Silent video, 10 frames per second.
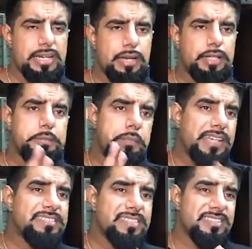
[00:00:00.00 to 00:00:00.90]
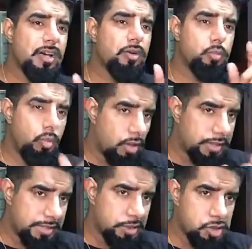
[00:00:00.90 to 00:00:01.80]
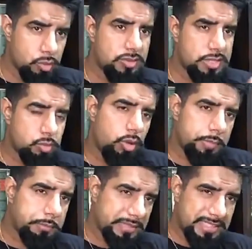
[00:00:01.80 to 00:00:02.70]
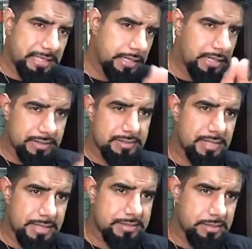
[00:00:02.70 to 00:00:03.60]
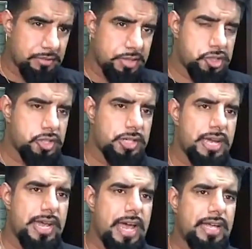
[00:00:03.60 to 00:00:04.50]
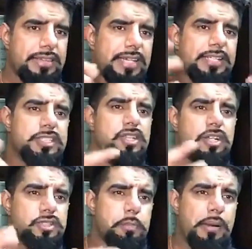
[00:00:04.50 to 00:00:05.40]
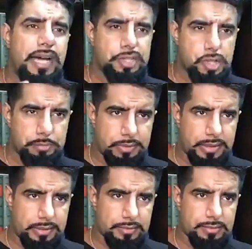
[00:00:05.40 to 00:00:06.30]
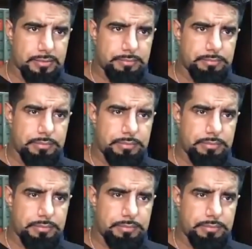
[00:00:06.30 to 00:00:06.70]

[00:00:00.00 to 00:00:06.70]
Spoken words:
Now he bases it on he chooses one particular isolated narration, and then he starts to patch up things.